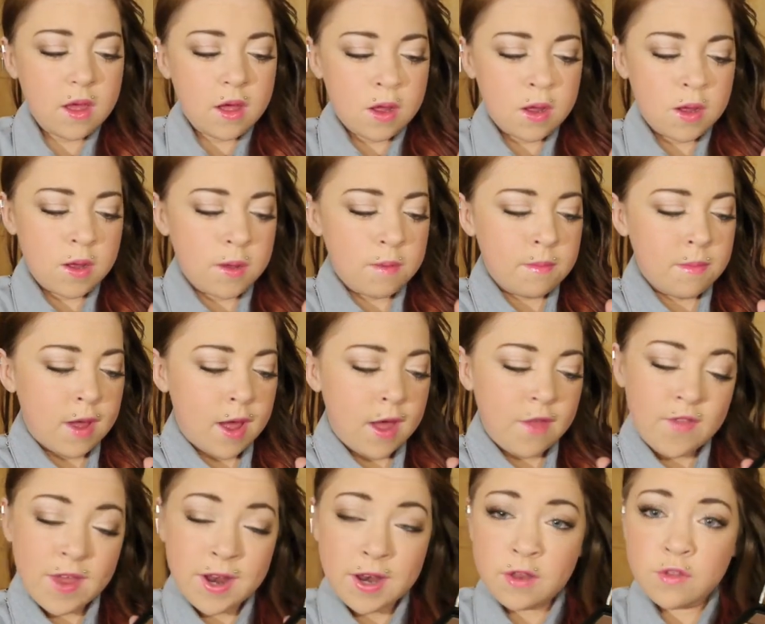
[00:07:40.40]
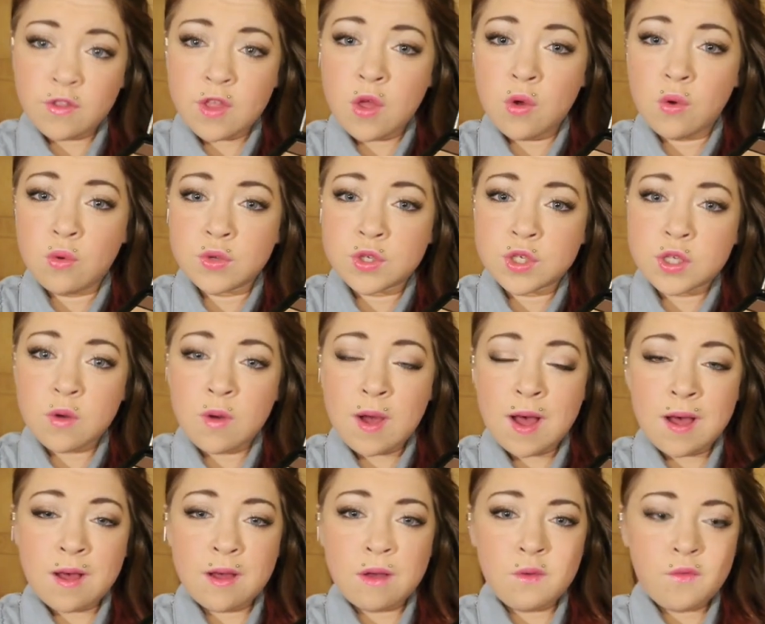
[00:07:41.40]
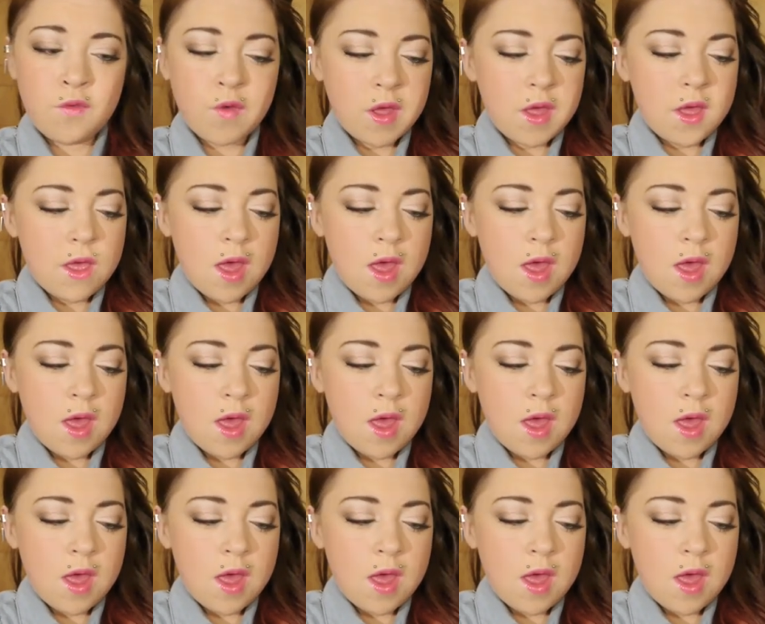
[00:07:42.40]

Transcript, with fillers: um, and then they also have